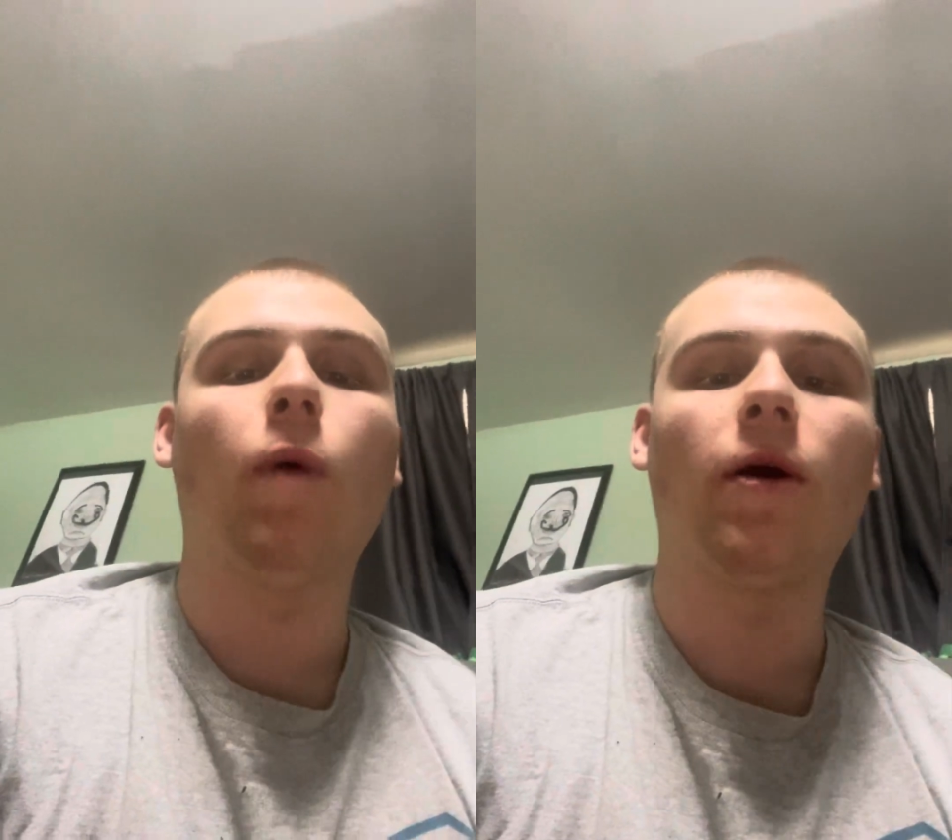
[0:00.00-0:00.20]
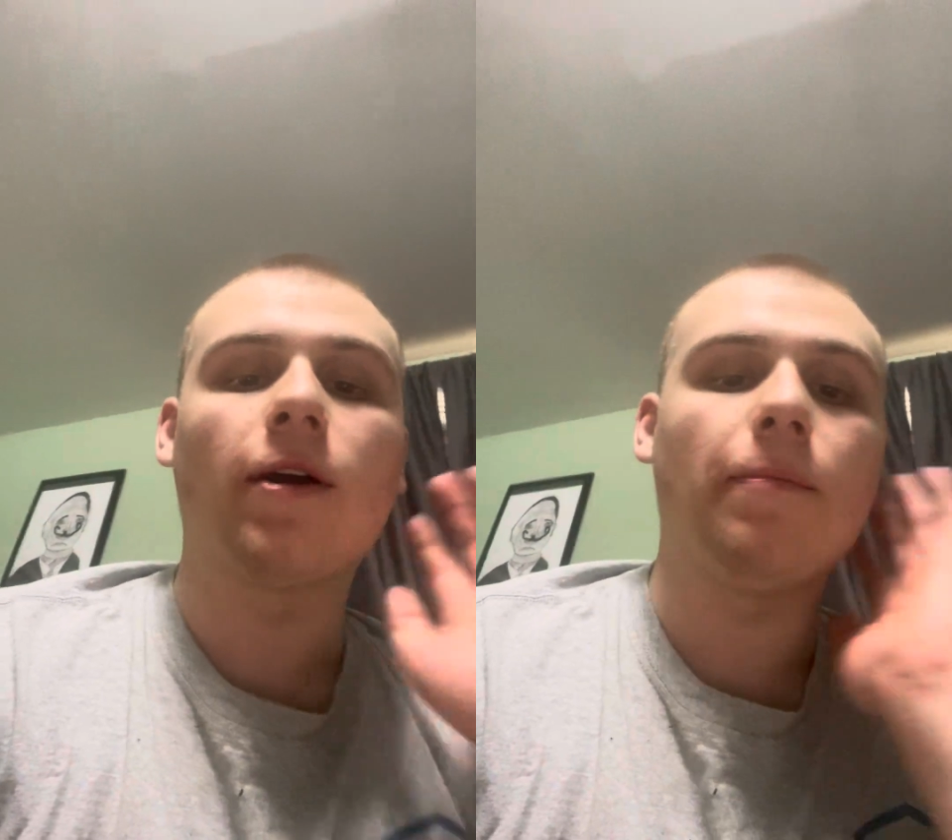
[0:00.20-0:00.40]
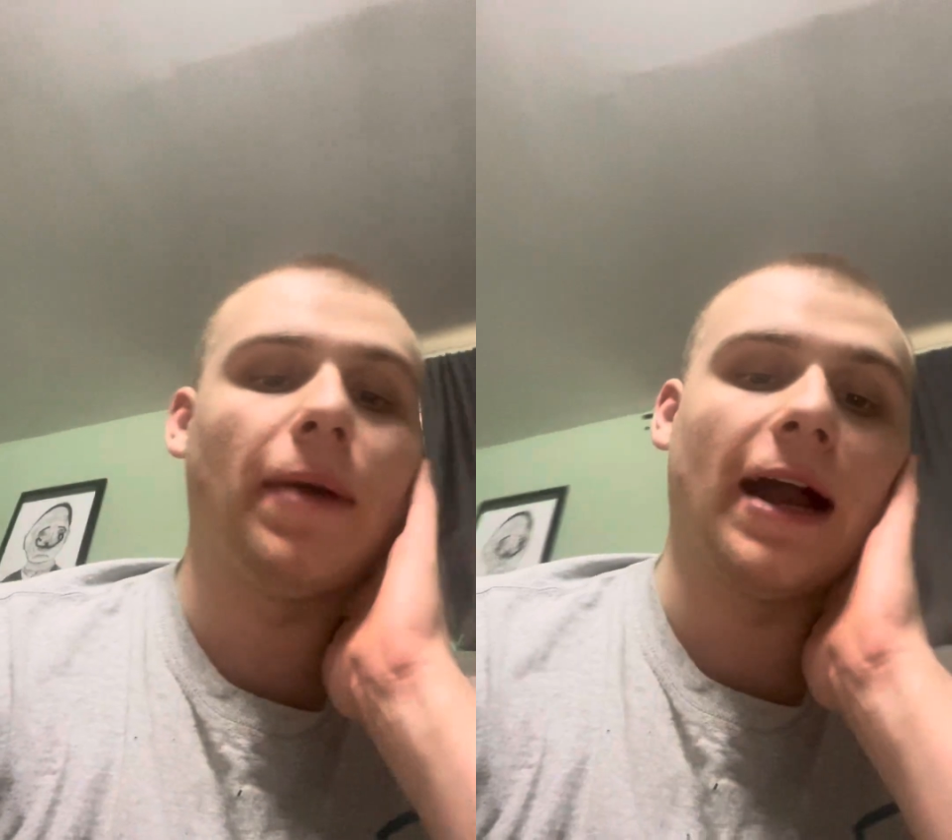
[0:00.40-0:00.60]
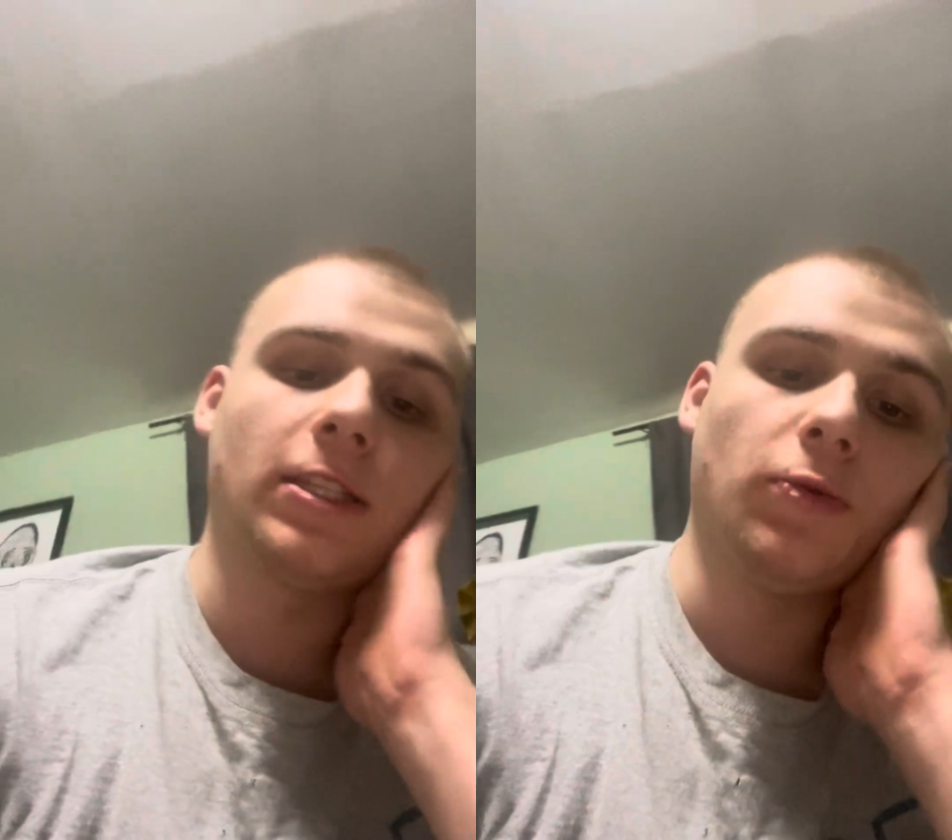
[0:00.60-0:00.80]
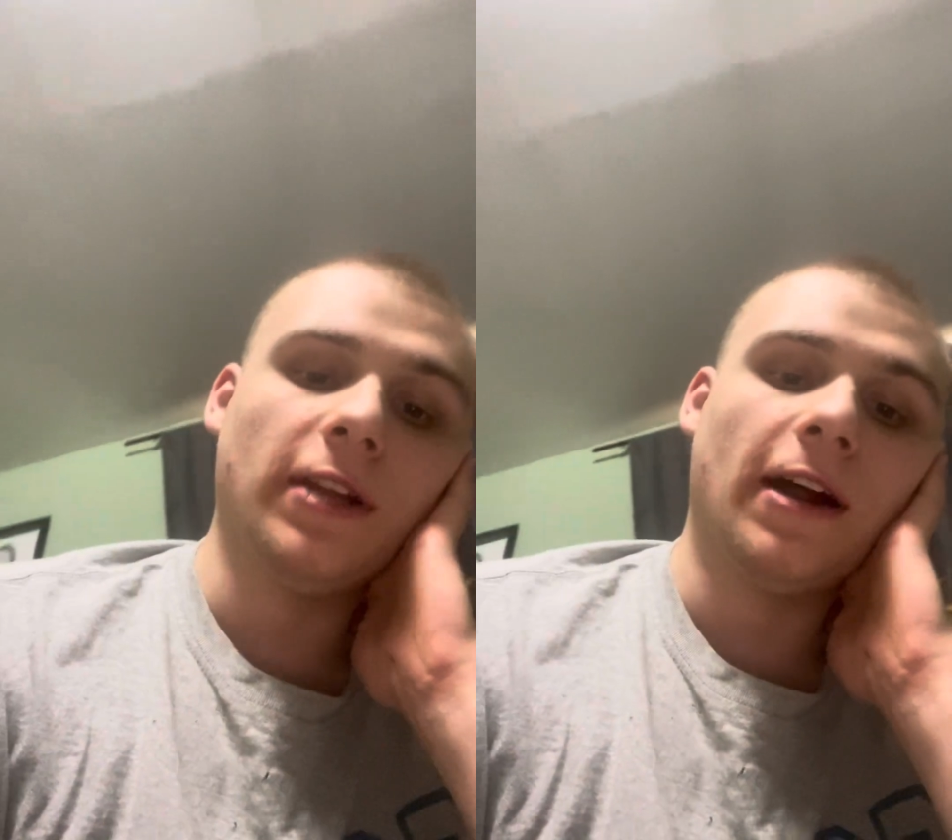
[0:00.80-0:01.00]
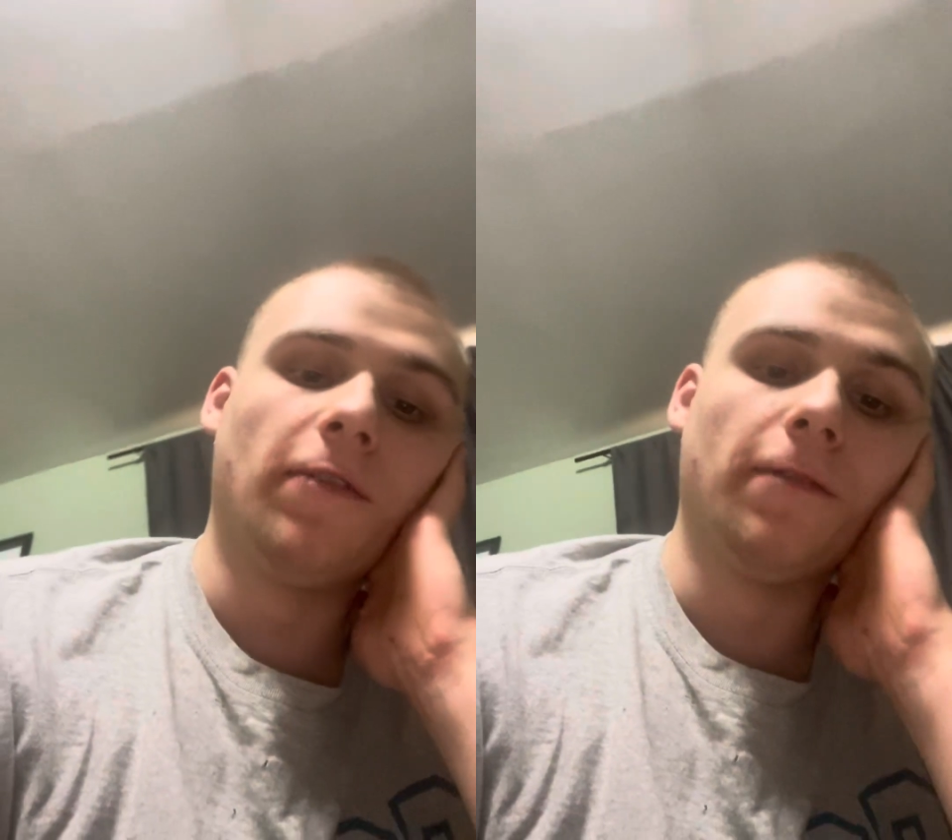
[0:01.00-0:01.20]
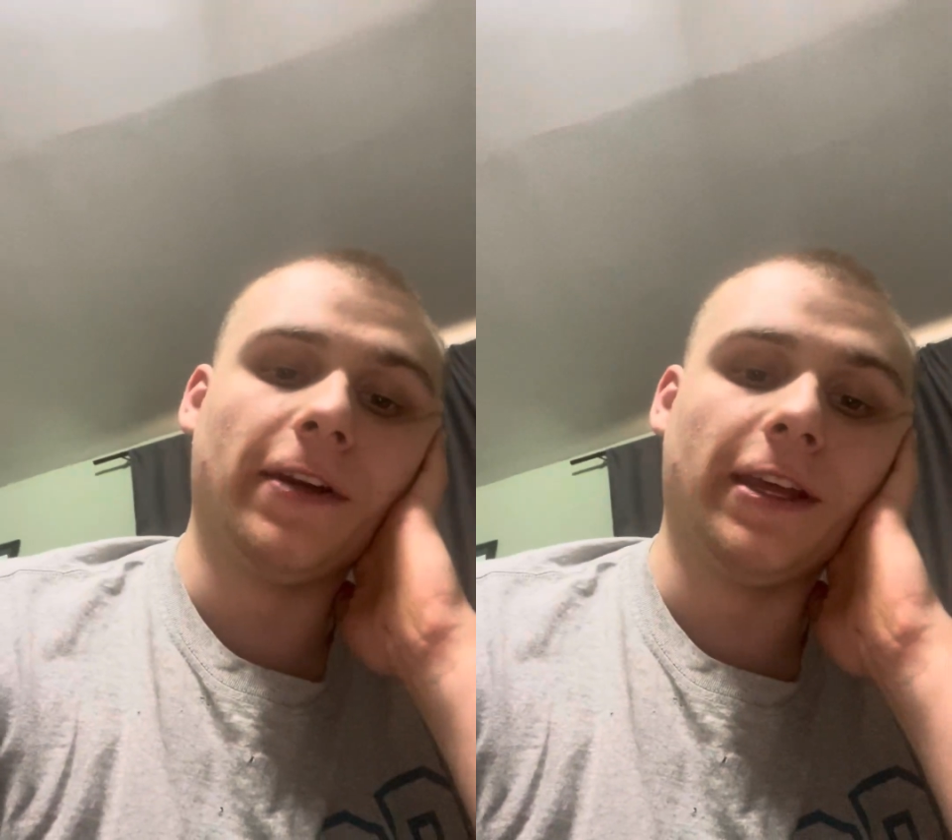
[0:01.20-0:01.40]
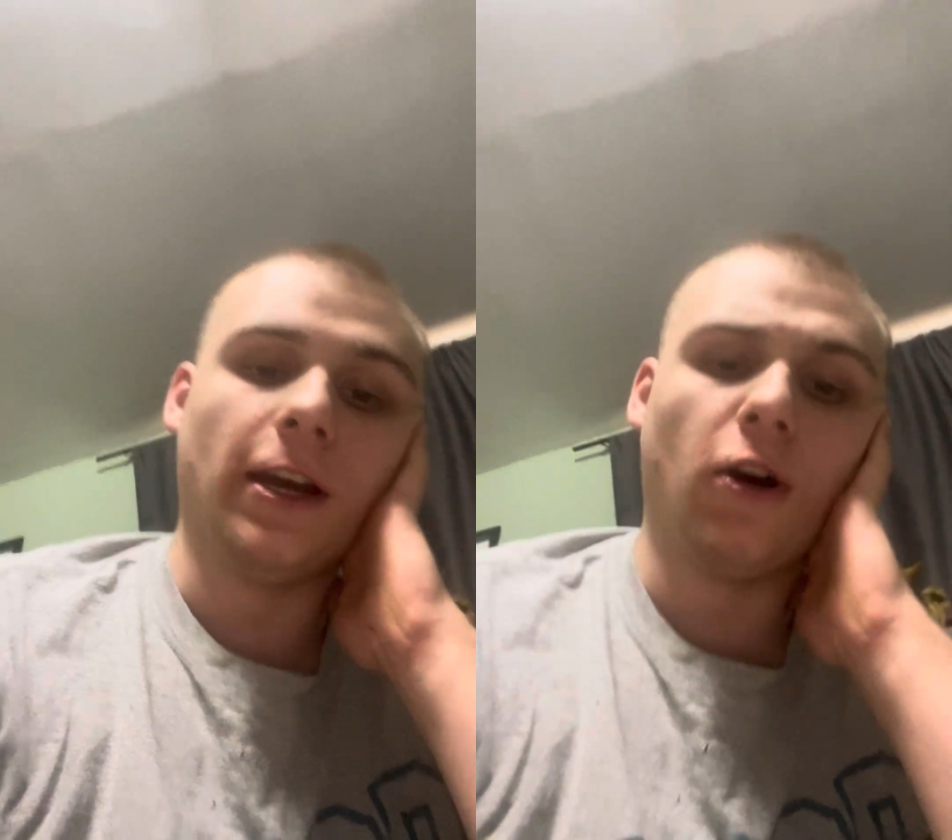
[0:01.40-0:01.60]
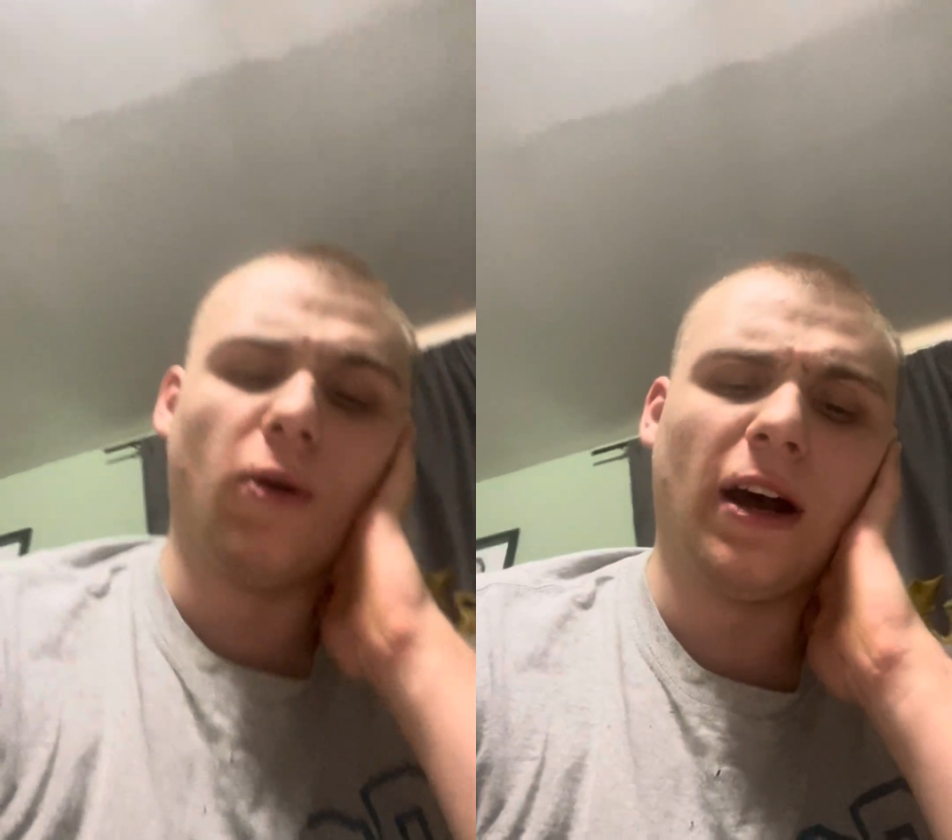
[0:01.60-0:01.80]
Welcome back to another video.